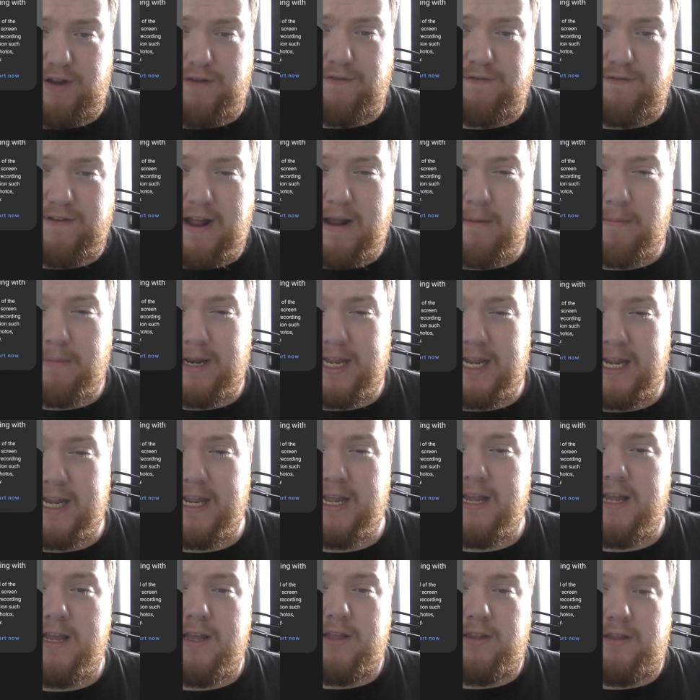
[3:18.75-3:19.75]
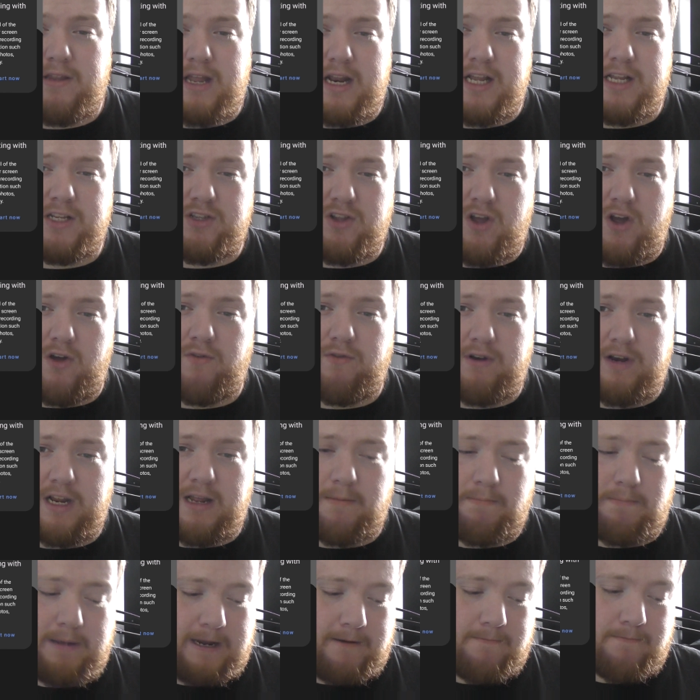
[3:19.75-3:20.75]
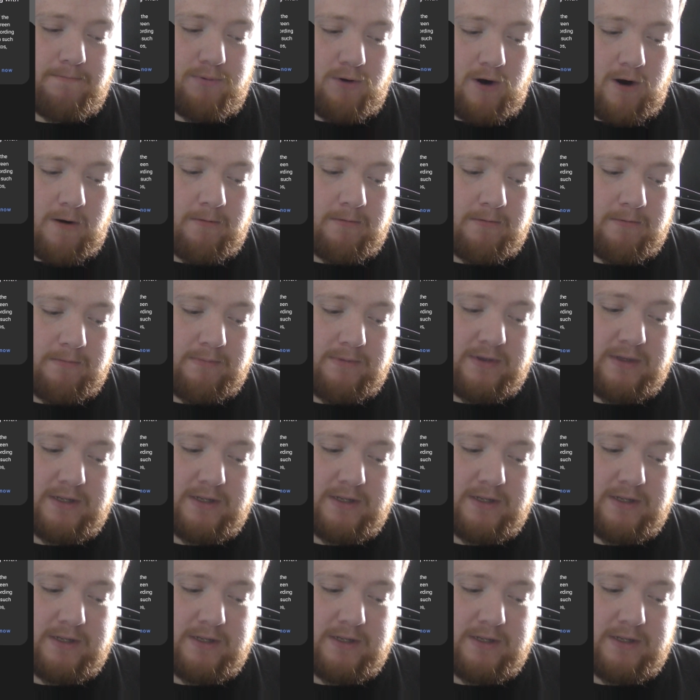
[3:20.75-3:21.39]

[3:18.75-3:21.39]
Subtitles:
your family, then it's not really a big problem.